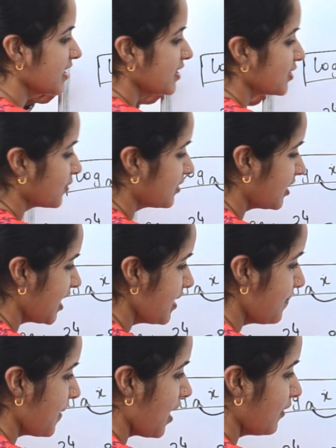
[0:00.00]
So 3
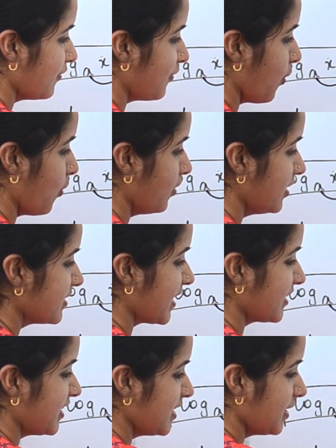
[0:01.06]
power 4 is
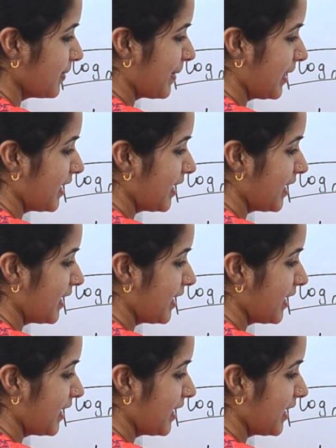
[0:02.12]
nothing but